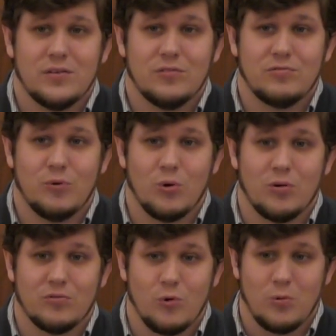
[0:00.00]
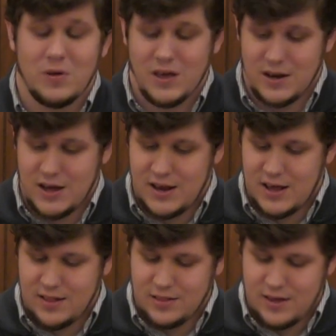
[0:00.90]
for me,
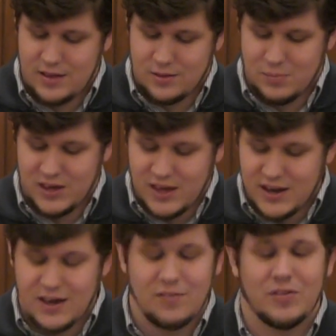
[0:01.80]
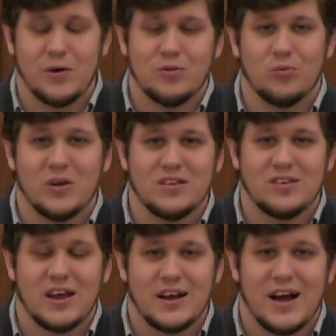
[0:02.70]
and at the beginning of those
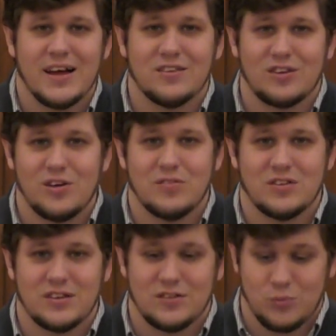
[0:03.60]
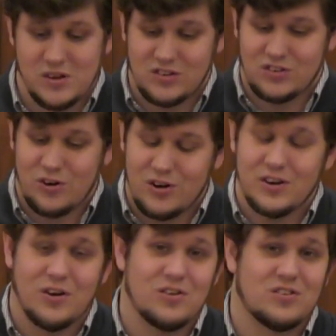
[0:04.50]
Wednesday night services, we
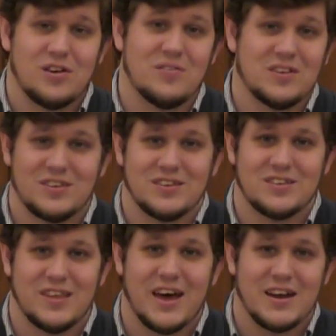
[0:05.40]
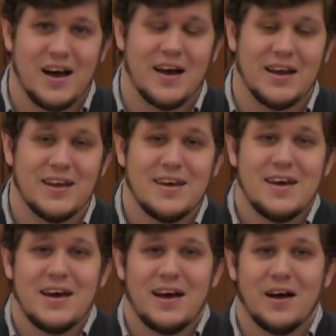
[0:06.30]
started our services that night
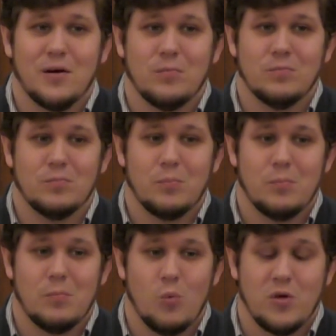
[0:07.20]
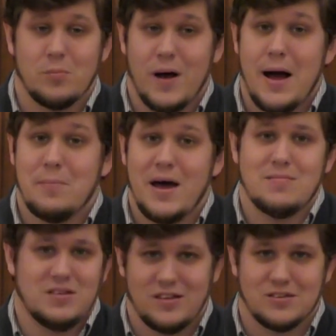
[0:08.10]
with my
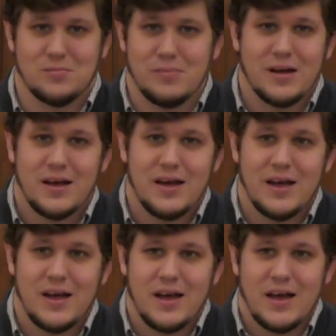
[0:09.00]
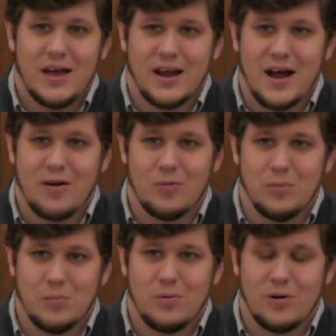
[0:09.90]
baptism. And I
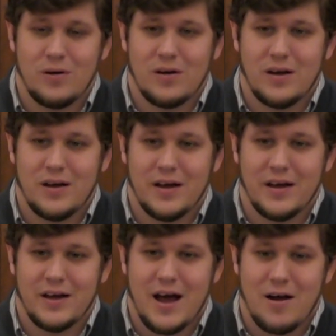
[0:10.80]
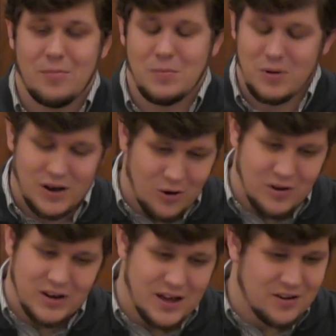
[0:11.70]
remember
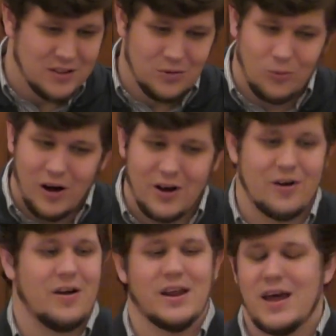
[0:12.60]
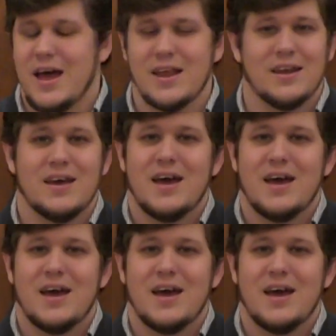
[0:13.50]
going down in the water and